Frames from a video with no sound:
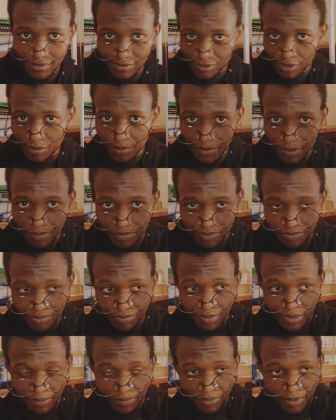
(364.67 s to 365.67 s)
From
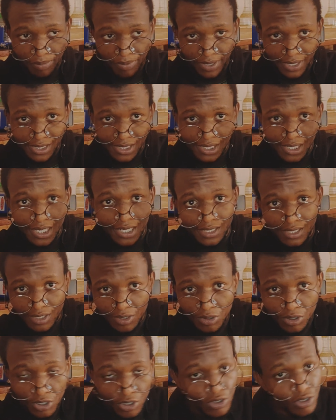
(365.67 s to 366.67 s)
the president,
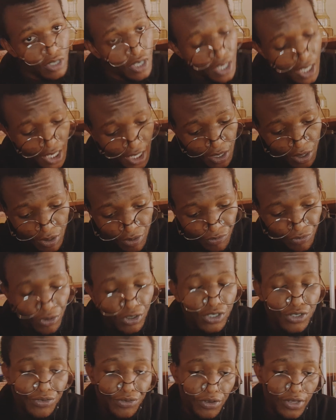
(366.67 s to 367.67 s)
he
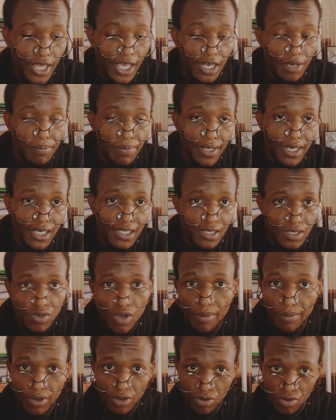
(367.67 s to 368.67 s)
fought for the independence,
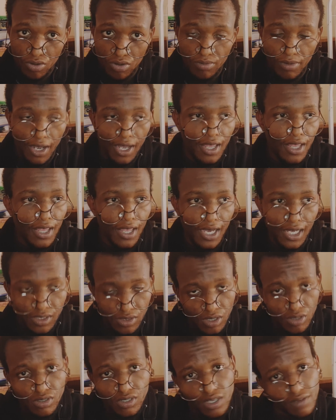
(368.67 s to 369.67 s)
Kwame Nkrumah. That's
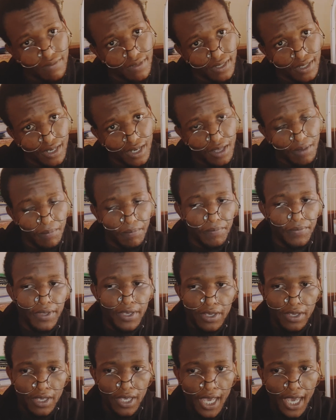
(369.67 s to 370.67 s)
how I was given the name.
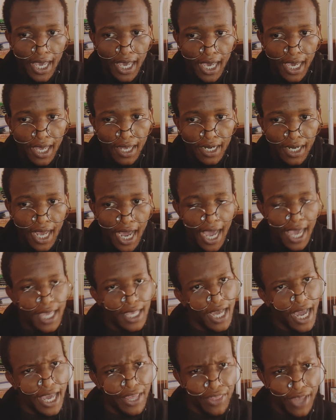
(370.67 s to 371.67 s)
And
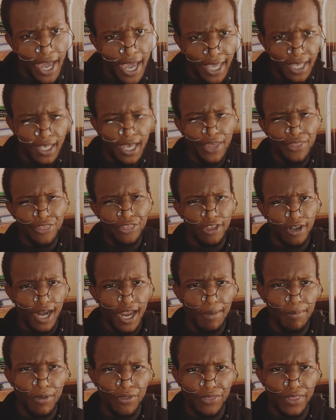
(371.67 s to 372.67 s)
I
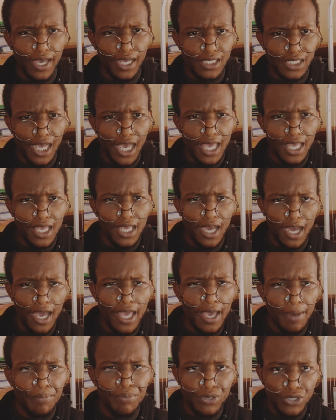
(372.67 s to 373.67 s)
thrive in that. I
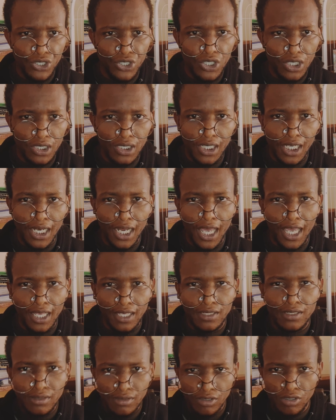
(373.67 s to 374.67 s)
appreciate and
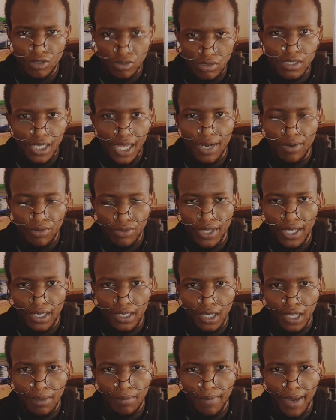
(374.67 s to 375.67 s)
I stand with
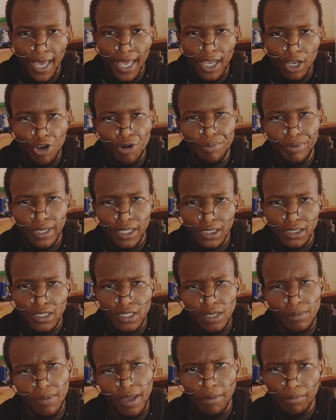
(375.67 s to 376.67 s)
that name. I incorporate it
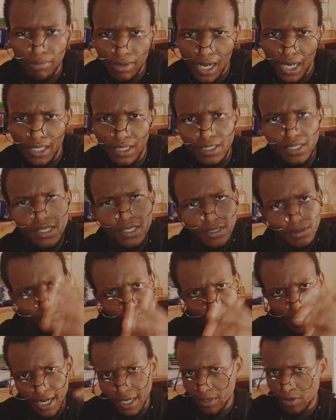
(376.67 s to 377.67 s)
in my brand
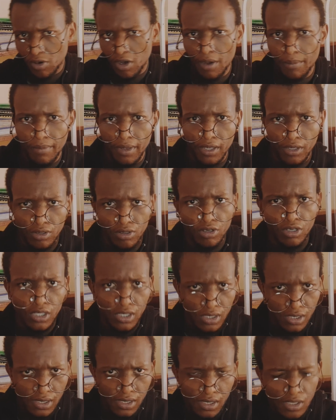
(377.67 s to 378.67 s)
Kwame.
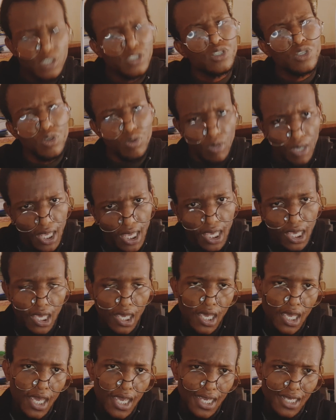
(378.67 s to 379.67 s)
It's unique,
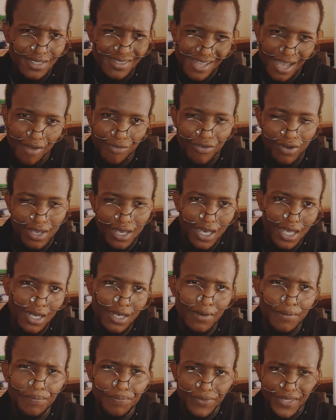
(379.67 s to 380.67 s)
it's
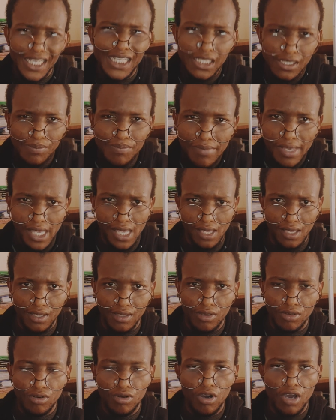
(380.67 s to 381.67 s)
African, it's me,
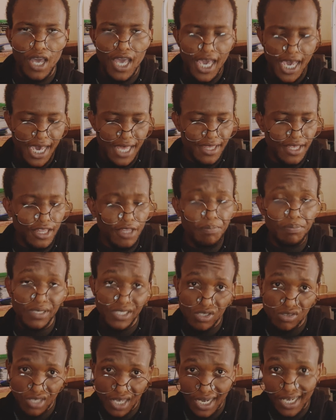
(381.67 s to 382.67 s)
and then the
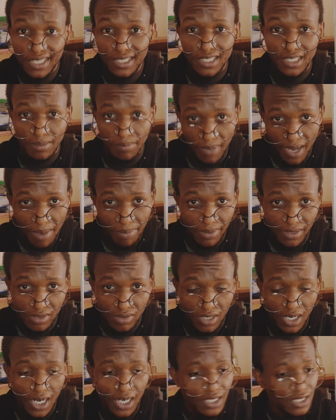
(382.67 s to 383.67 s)
personality, my
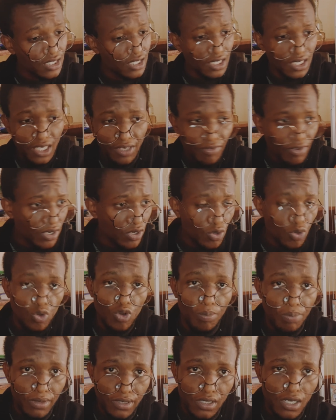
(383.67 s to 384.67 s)
personality, even
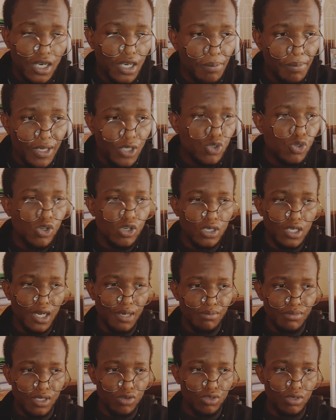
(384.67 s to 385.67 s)
your personality, make sure it
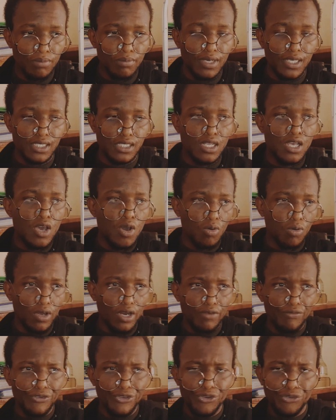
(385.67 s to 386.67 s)
comes out the best.
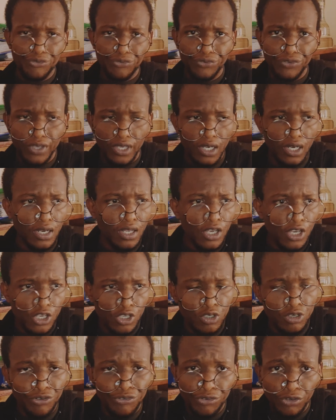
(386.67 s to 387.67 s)
Whenever you feel
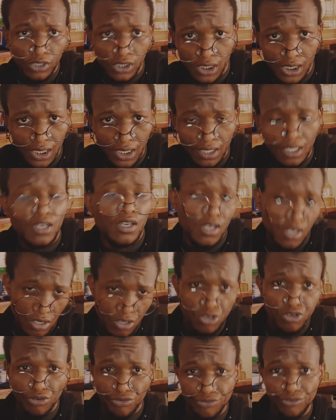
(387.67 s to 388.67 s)
you're forcing.
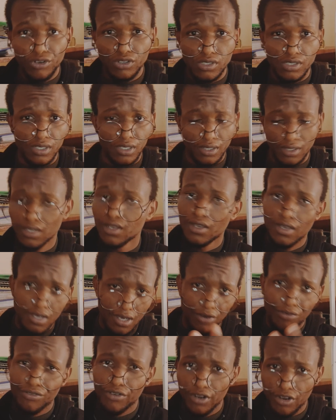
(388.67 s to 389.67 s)

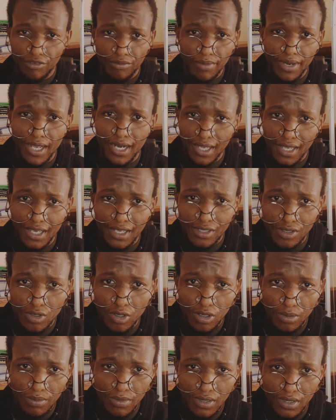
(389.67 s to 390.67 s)
A friend of mine again
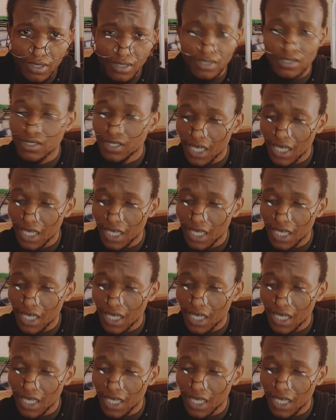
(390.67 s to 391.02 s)
told me this.